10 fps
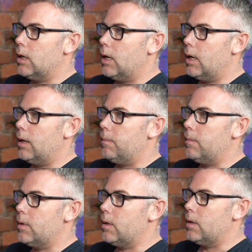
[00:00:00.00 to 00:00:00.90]

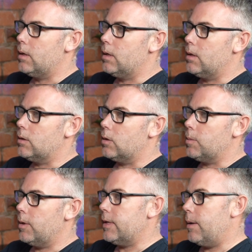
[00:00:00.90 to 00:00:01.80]
So I
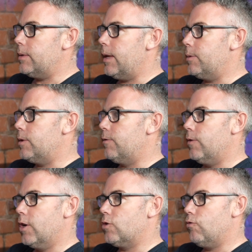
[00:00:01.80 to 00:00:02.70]
suppose that was the first